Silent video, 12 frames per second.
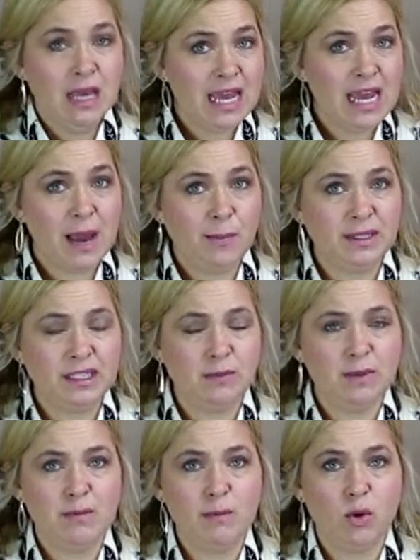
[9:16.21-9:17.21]
He happens to
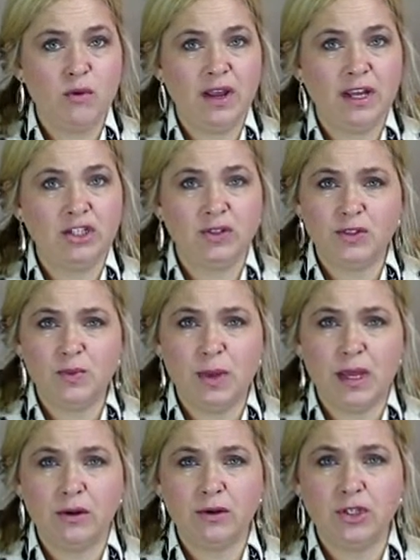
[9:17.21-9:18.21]
be a motivational
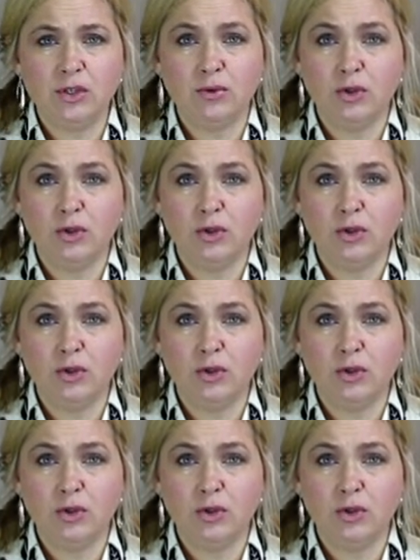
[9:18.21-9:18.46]
speaker too.